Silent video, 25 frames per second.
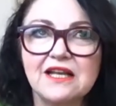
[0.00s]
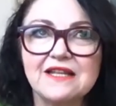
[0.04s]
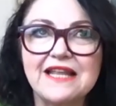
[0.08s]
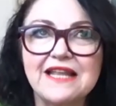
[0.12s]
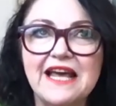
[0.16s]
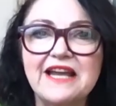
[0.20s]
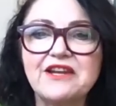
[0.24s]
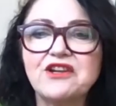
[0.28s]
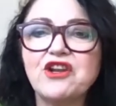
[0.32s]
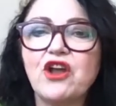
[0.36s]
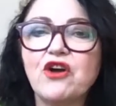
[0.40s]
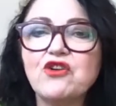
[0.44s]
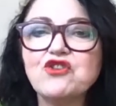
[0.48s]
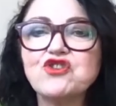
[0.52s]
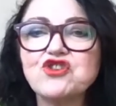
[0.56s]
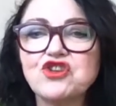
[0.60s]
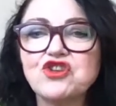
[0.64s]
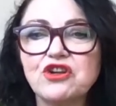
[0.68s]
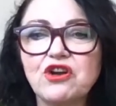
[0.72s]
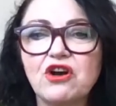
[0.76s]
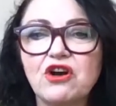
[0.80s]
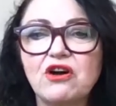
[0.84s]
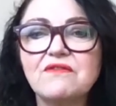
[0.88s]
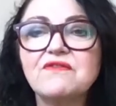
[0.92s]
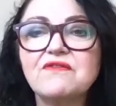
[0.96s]
that
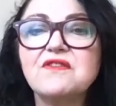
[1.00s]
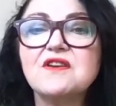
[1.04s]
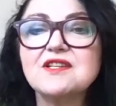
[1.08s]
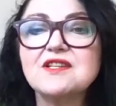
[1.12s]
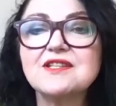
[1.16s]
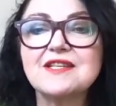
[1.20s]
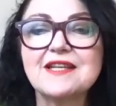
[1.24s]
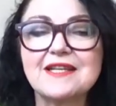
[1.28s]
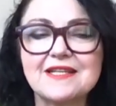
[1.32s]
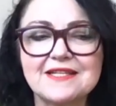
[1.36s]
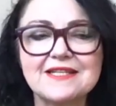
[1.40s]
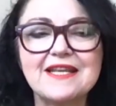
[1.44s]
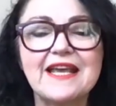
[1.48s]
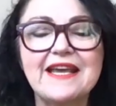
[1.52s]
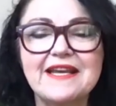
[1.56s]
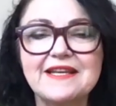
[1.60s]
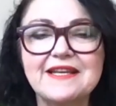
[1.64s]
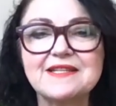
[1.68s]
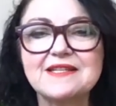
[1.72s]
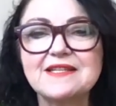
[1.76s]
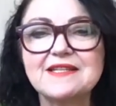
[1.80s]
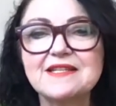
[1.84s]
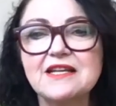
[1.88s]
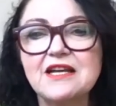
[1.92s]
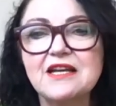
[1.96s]
notion of
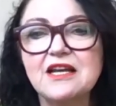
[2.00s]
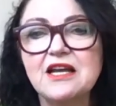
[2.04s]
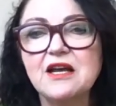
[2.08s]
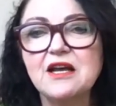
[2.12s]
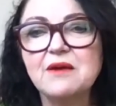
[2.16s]
success